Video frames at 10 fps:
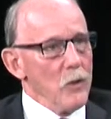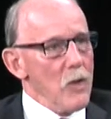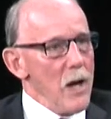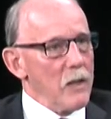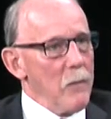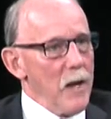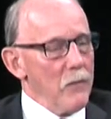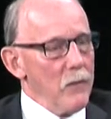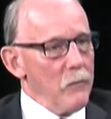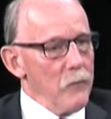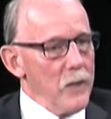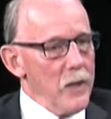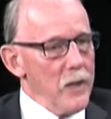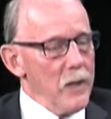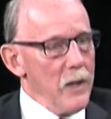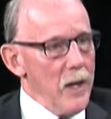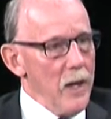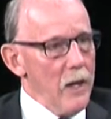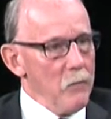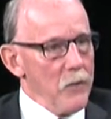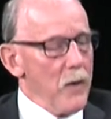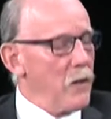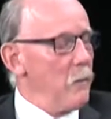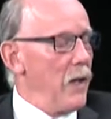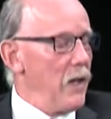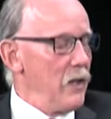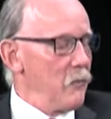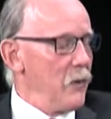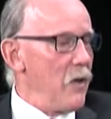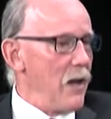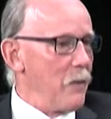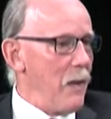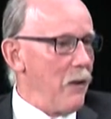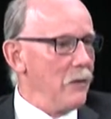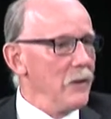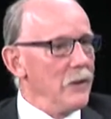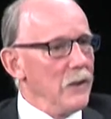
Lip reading: talked about with our committee is we talked about